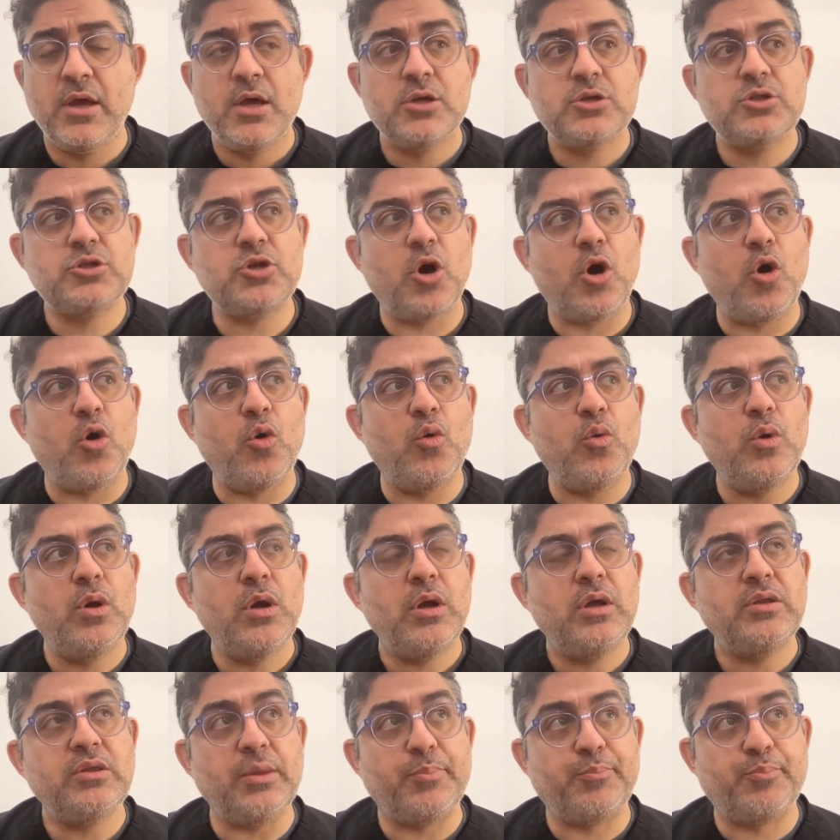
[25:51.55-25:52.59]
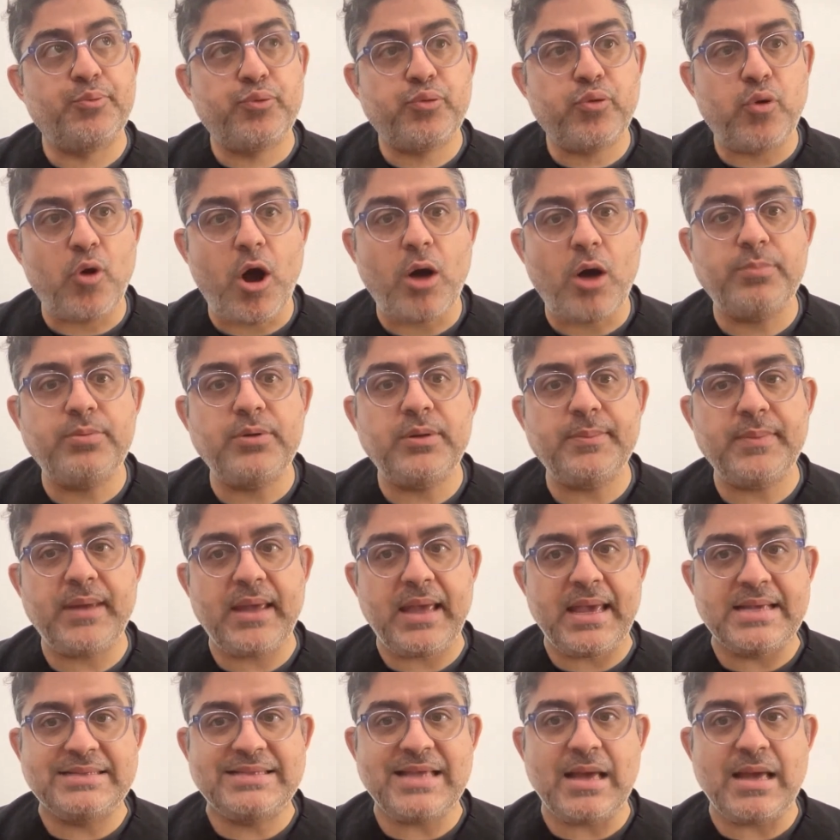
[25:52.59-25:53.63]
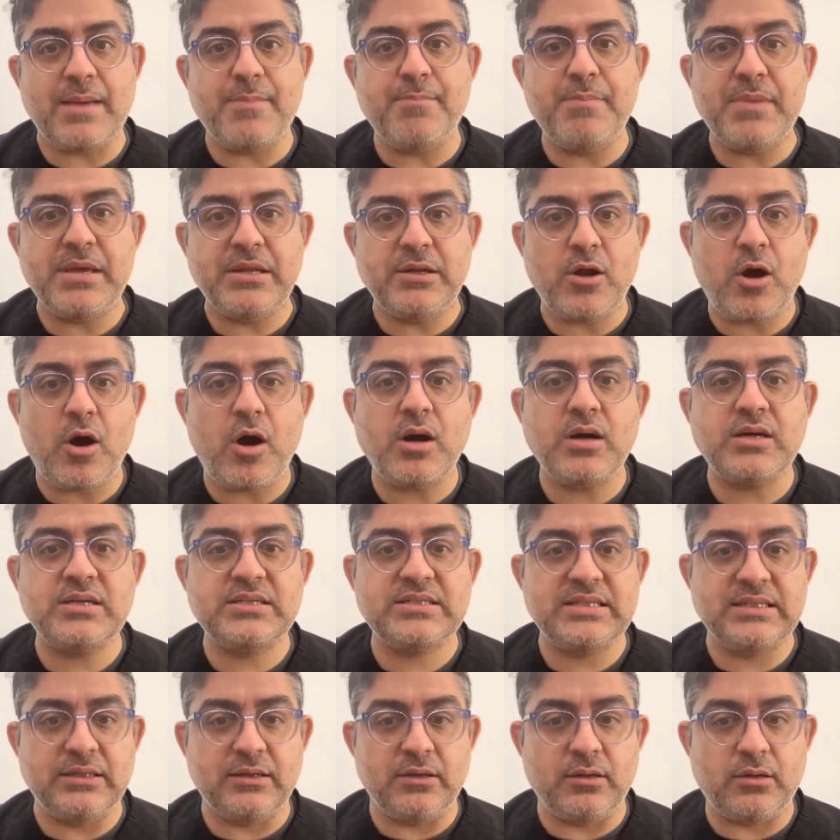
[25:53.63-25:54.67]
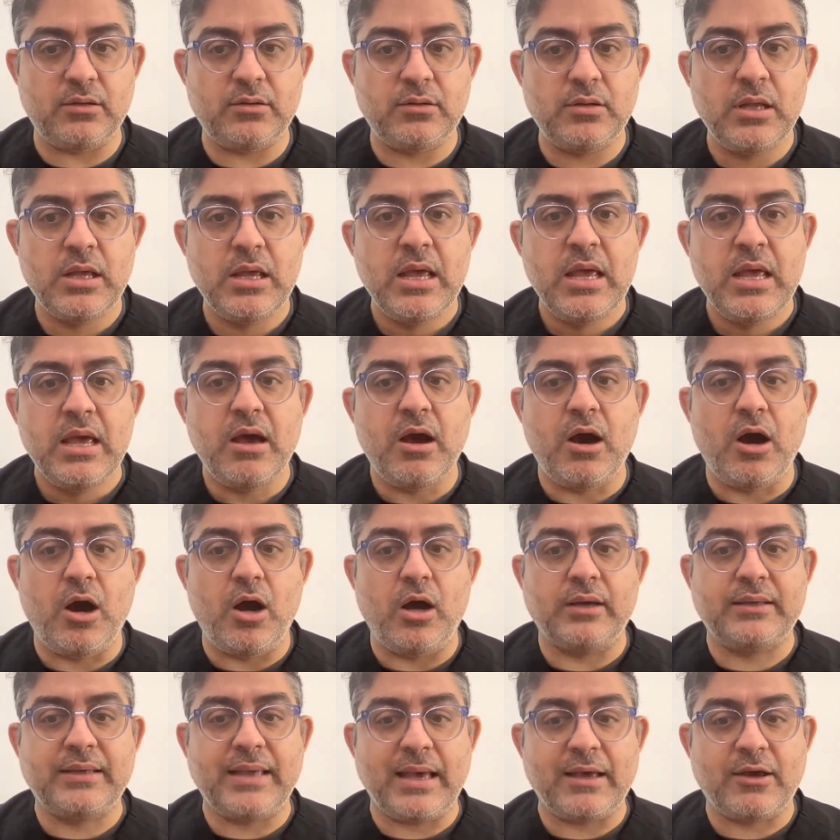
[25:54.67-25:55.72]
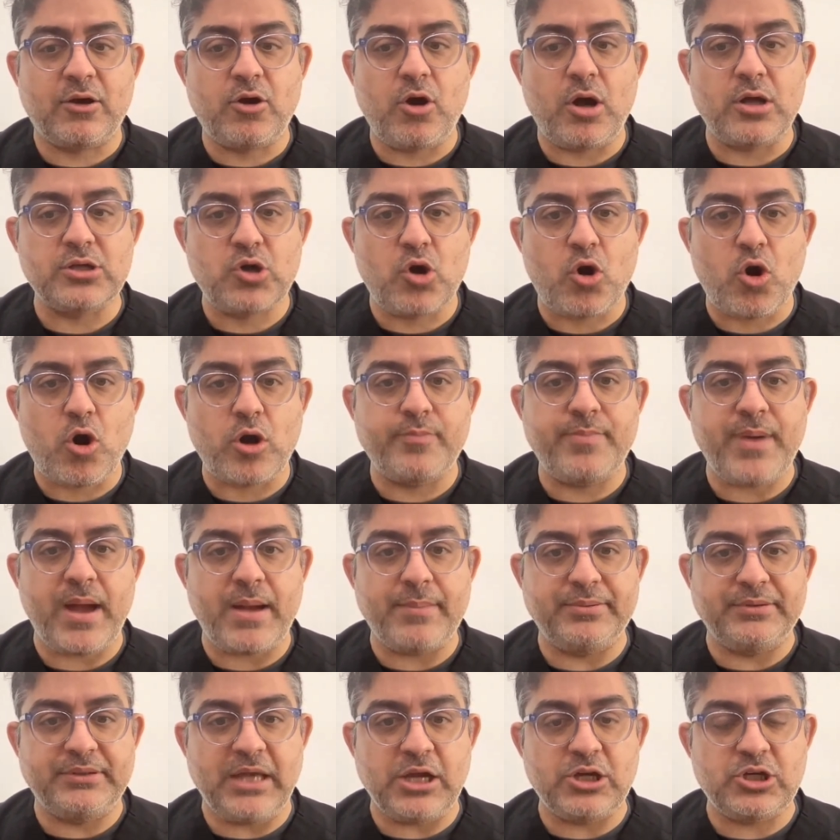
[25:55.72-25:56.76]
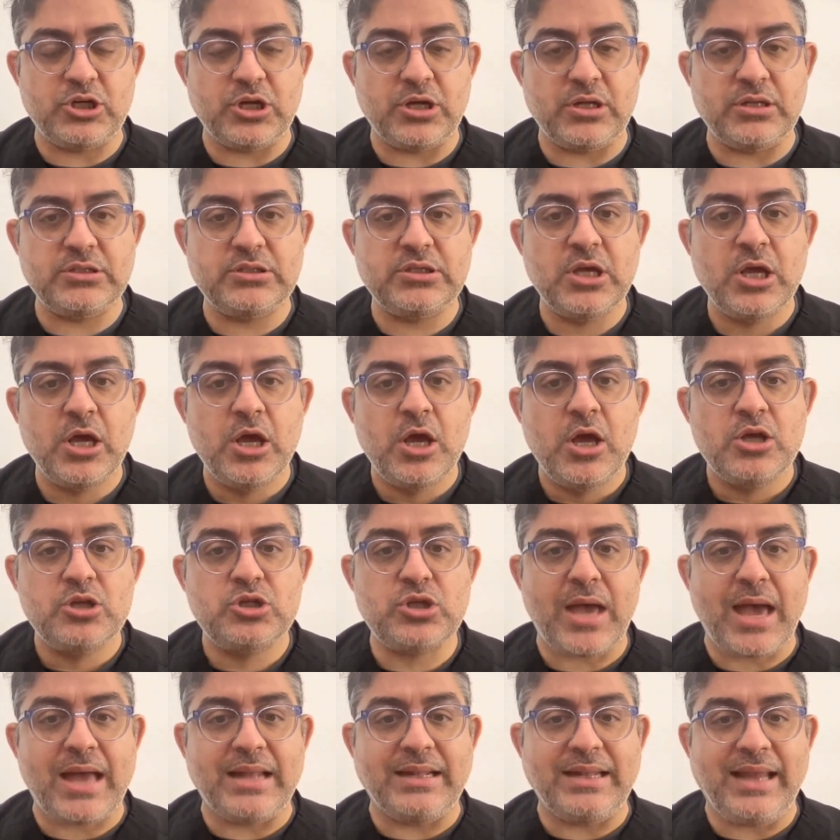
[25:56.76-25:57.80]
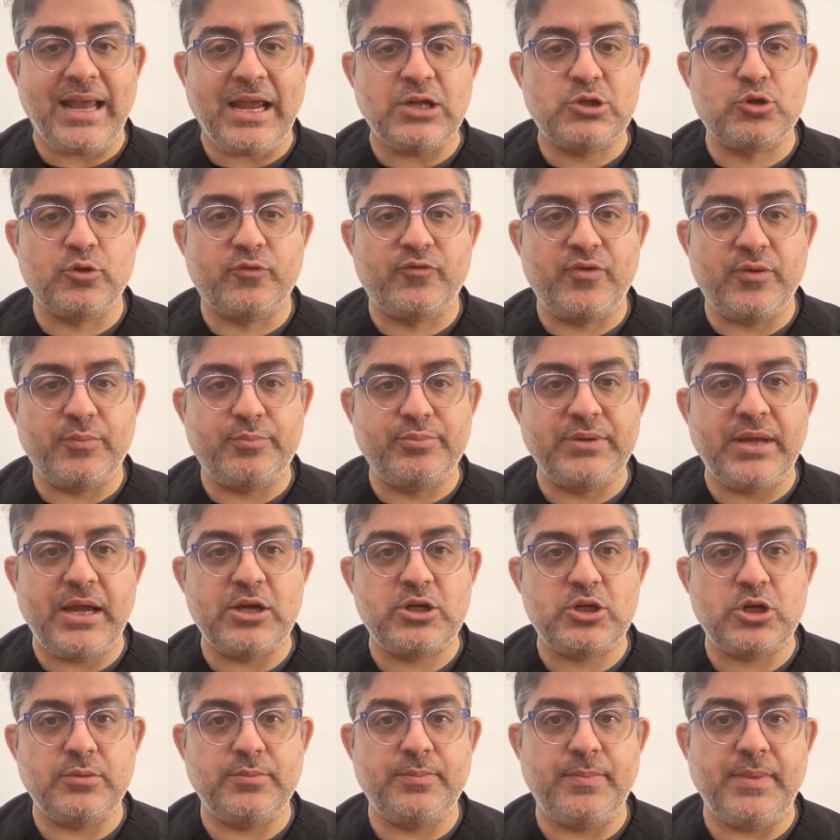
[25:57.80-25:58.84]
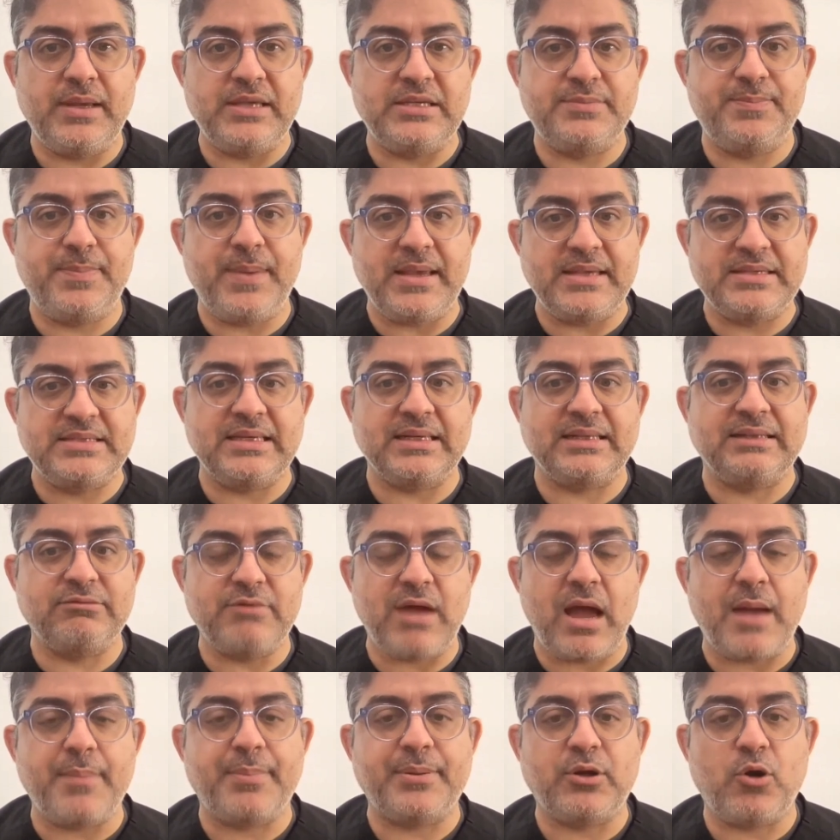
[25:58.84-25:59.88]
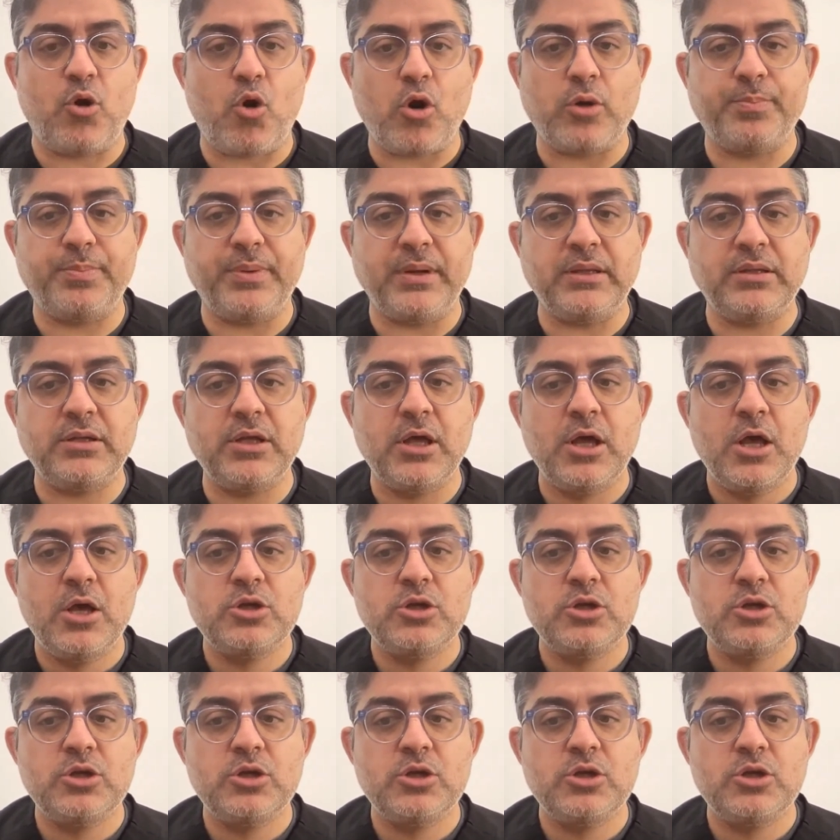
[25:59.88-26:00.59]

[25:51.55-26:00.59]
So the problem is that minoxidil uh, can cause heart palpitations, and atrial fibrillation is basic rapid heartbeat.